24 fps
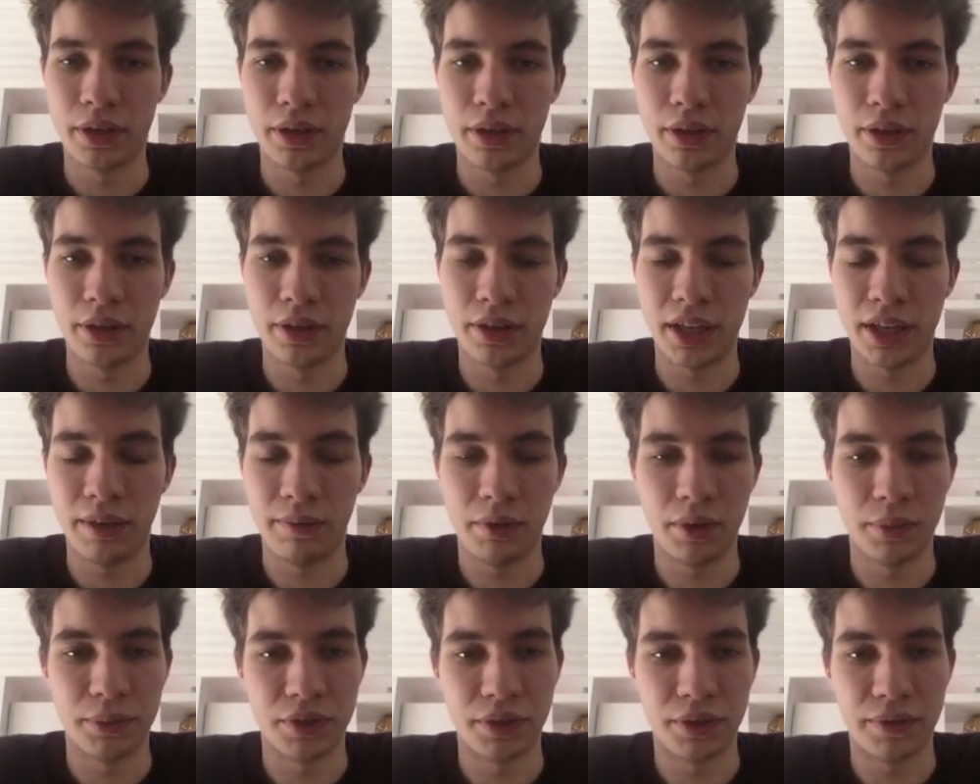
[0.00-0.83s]
Then
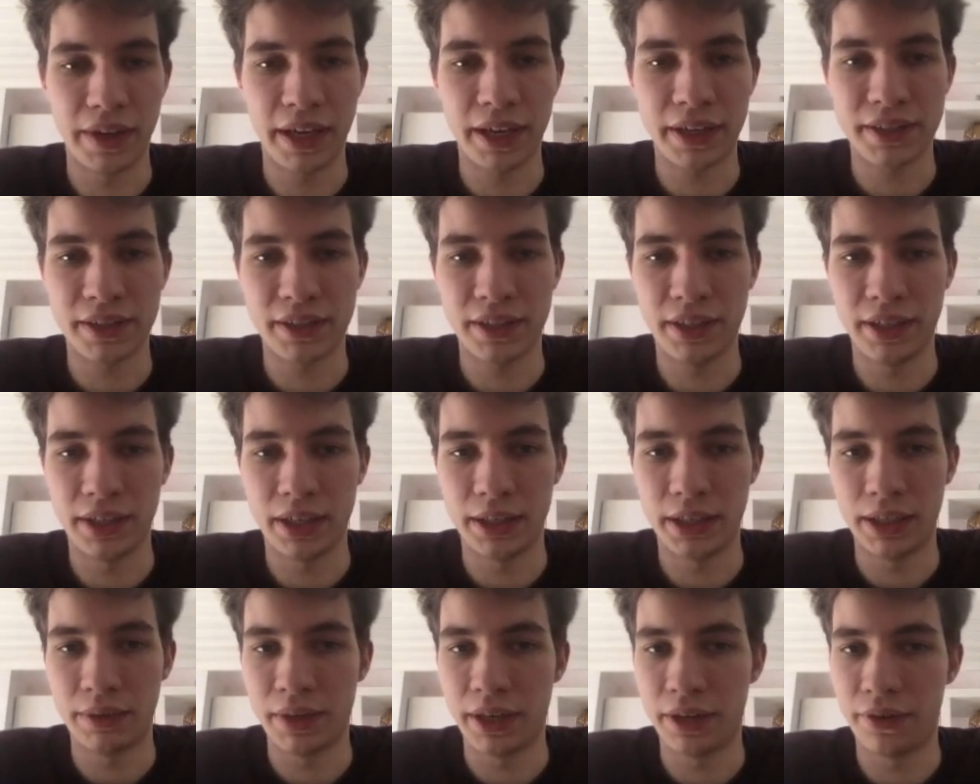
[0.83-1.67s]
we observe xt, and
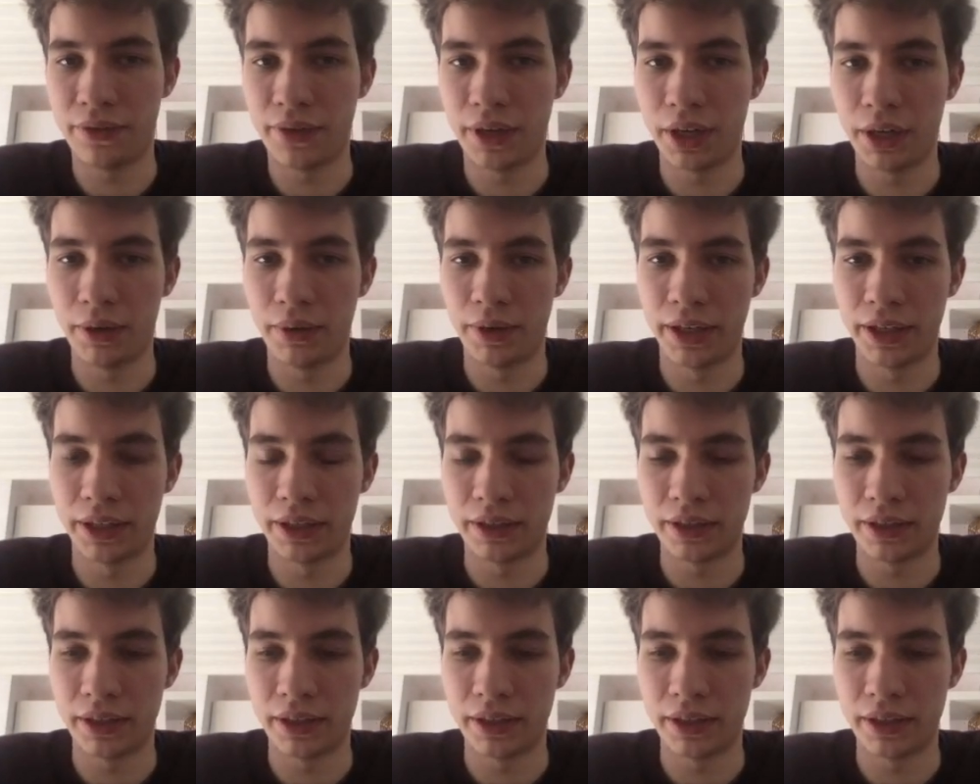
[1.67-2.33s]
here we are following